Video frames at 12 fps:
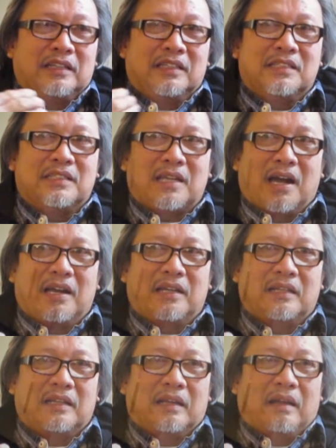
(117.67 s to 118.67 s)
this
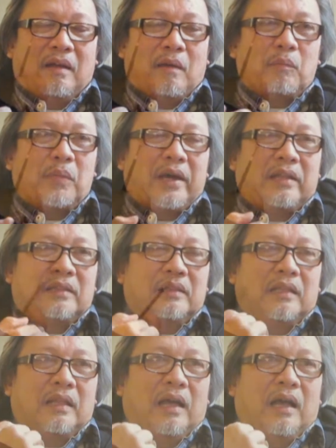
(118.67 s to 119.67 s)
style, but
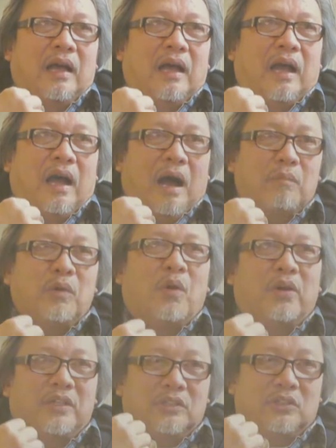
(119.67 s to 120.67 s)
I'm
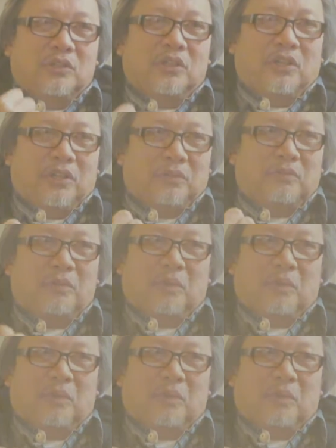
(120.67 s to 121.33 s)
going to learn